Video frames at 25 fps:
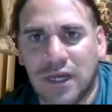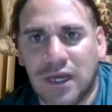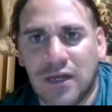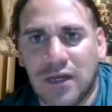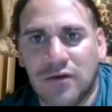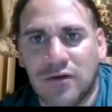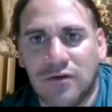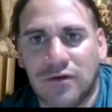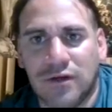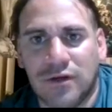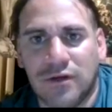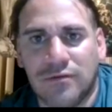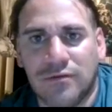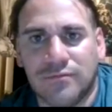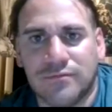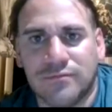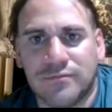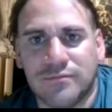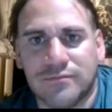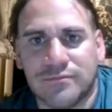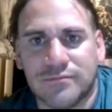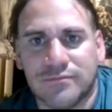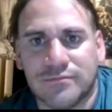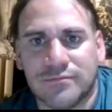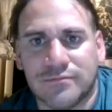I don't know.
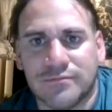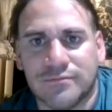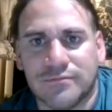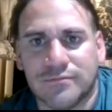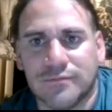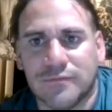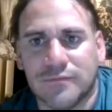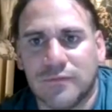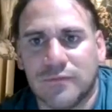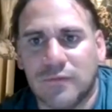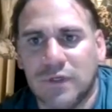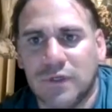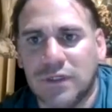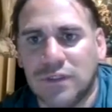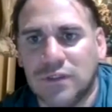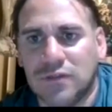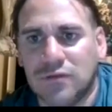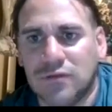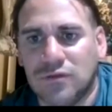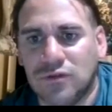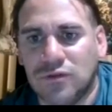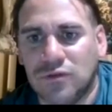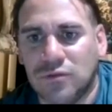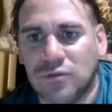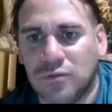We could
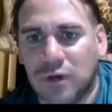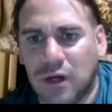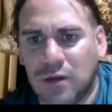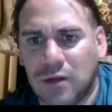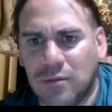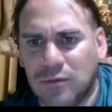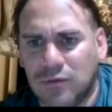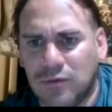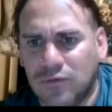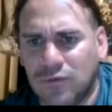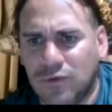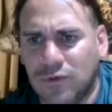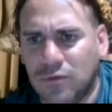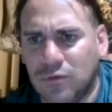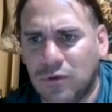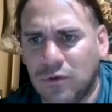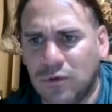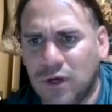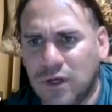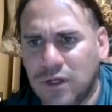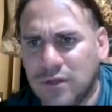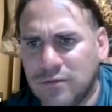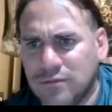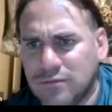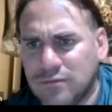do a new problem if we
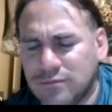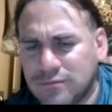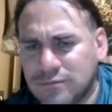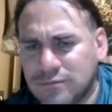want.